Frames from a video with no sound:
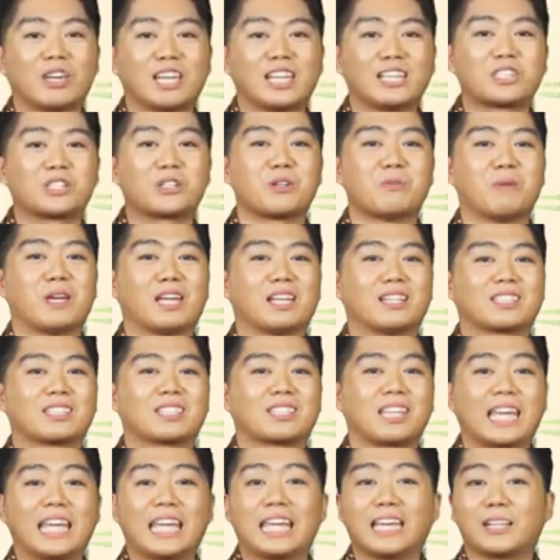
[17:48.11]

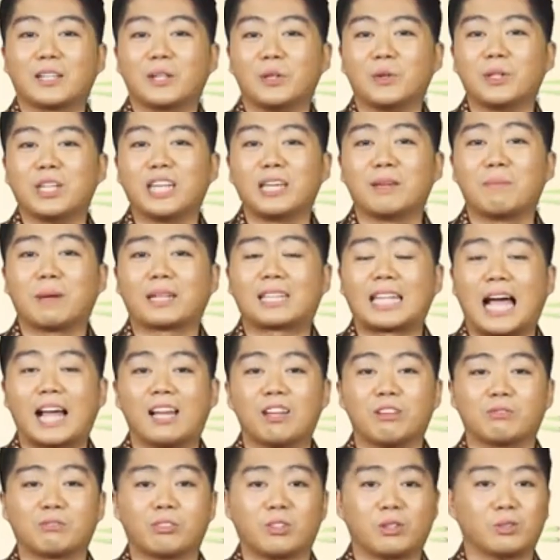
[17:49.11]
instruments including
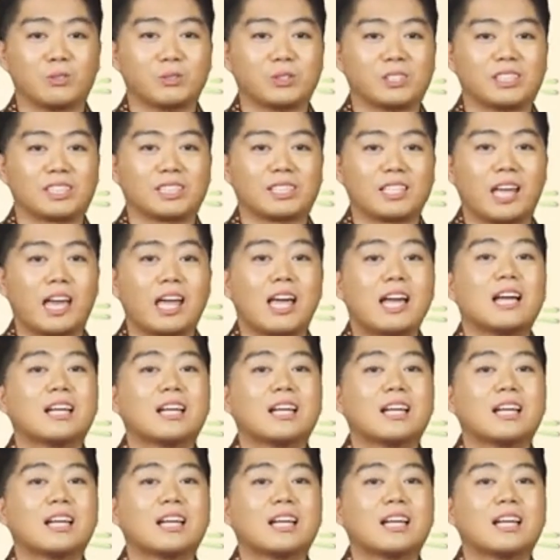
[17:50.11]
metallophones,